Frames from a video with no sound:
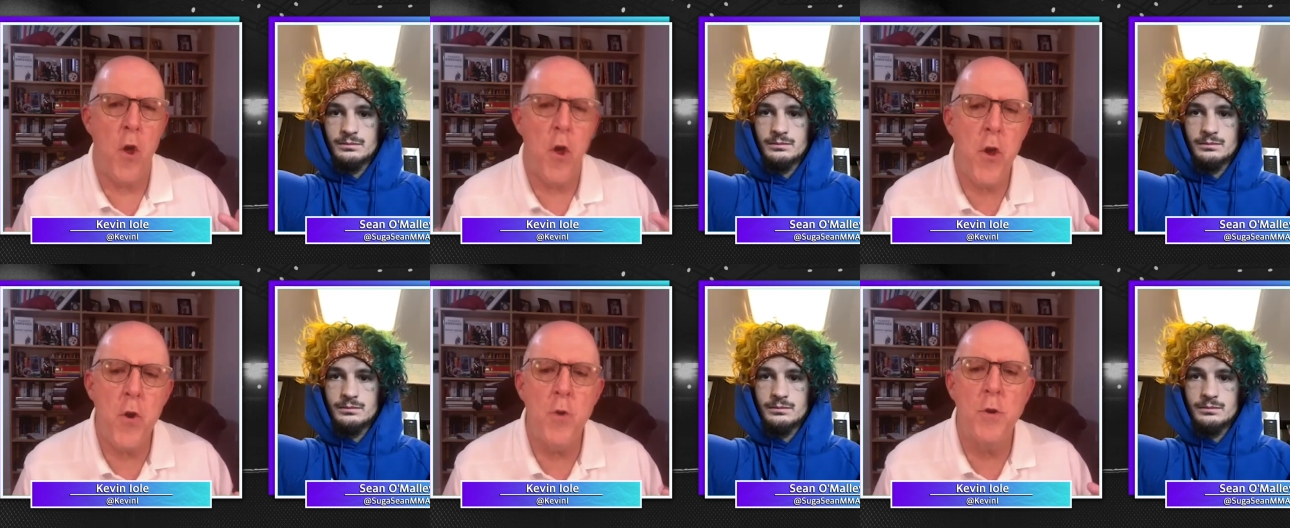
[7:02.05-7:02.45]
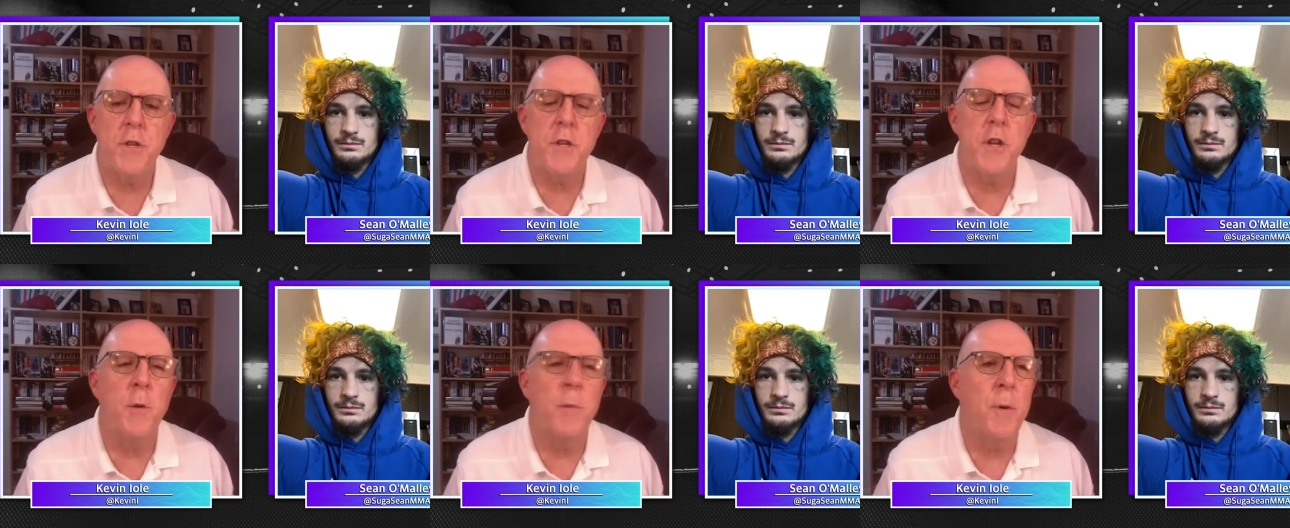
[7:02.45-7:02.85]
Speaker 1: huge
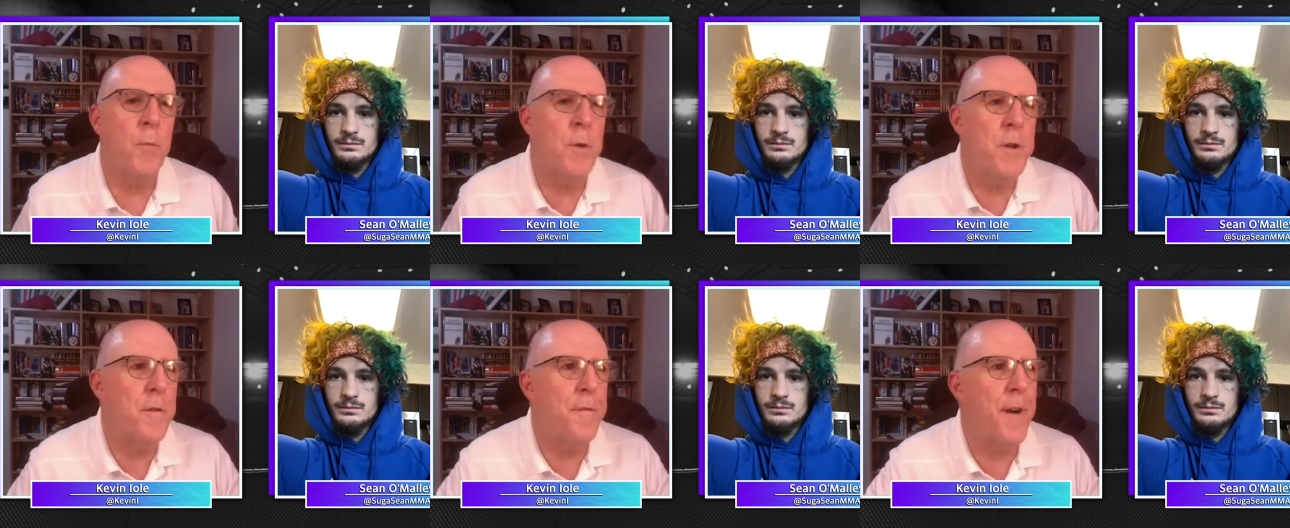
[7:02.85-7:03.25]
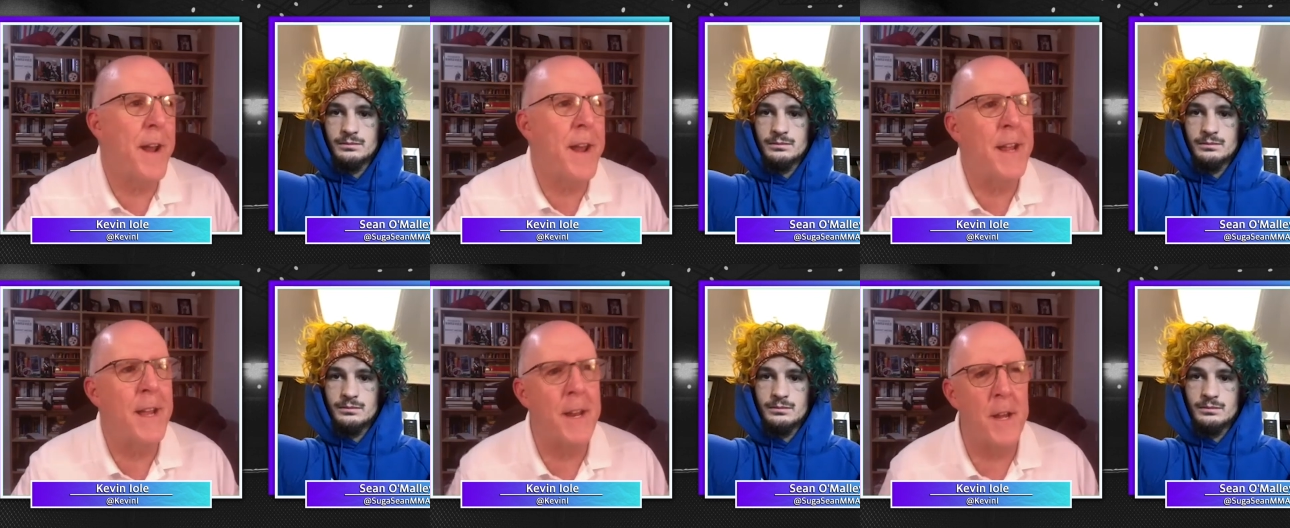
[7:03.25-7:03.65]
deal, but when you're
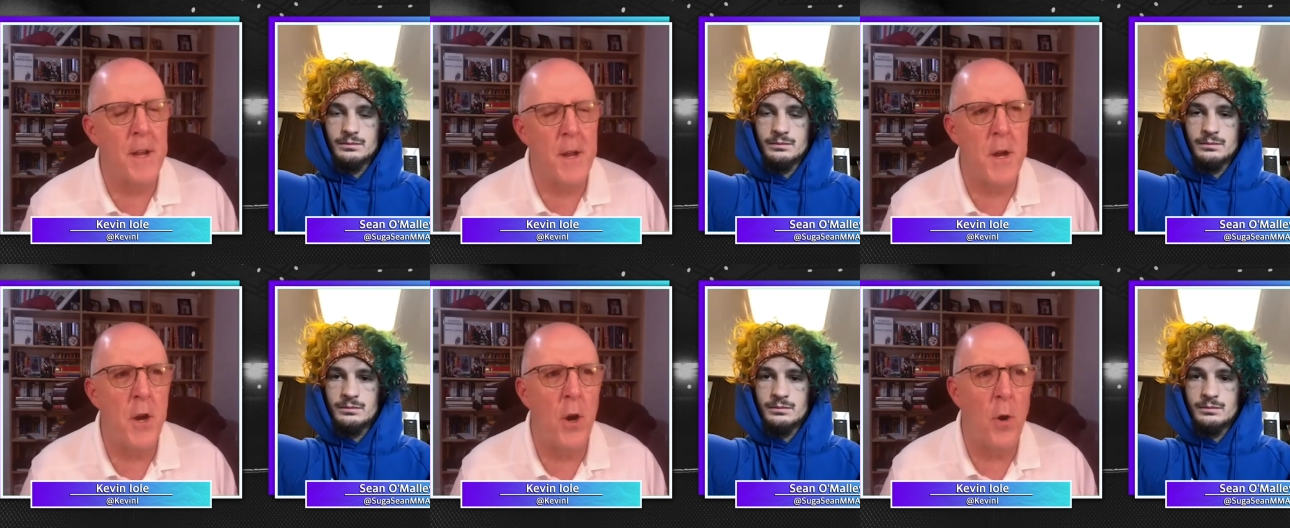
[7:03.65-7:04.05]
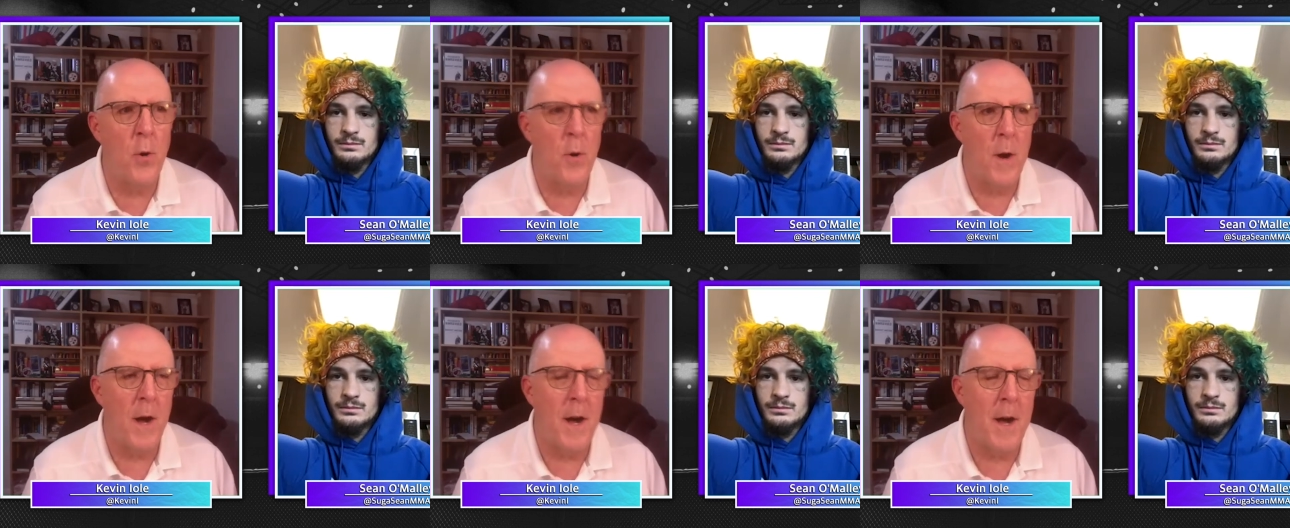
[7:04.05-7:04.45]
fighting in a, you know,